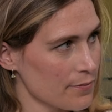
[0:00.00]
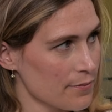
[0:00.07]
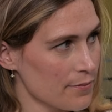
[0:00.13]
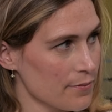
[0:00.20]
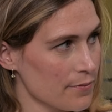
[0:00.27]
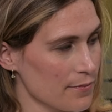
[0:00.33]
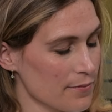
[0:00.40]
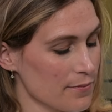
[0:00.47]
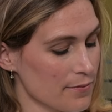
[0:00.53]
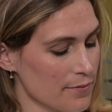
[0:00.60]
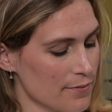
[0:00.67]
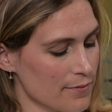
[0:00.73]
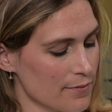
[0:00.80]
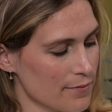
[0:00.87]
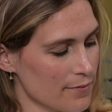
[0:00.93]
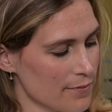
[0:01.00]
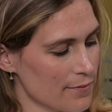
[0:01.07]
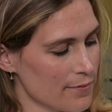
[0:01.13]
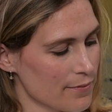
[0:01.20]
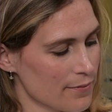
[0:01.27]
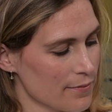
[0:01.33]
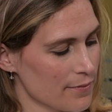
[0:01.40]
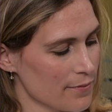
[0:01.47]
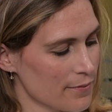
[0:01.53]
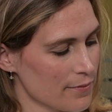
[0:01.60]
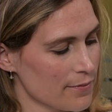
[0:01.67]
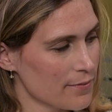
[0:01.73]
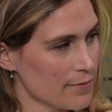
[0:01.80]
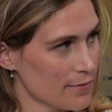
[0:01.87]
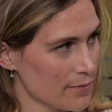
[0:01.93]

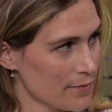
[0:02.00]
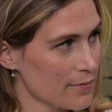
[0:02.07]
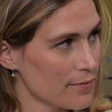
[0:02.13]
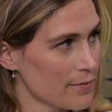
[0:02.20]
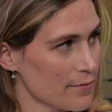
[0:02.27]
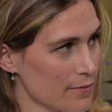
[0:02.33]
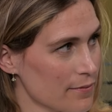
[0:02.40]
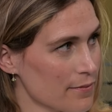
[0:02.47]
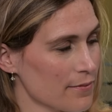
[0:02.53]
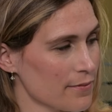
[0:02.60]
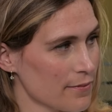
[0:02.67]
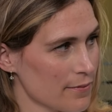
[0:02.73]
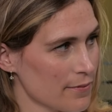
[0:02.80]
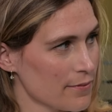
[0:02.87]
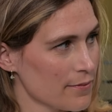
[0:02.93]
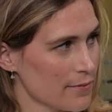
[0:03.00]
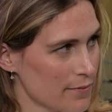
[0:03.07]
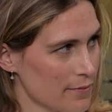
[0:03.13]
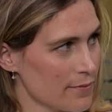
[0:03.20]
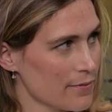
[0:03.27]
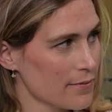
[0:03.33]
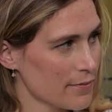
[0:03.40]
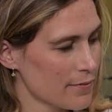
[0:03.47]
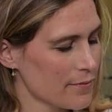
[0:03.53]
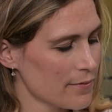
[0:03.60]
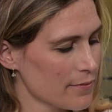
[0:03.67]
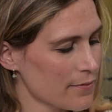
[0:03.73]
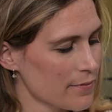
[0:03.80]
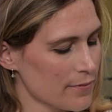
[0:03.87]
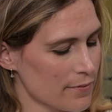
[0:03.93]

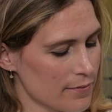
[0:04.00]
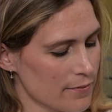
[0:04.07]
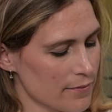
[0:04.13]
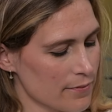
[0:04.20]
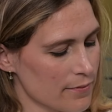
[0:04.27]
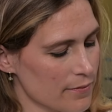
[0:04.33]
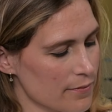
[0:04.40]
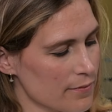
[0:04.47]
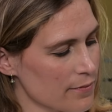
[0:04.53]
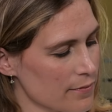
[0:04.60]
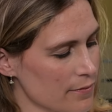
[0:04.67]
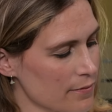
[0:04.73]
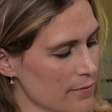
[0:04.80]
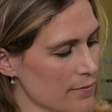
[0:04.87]
(not speaking)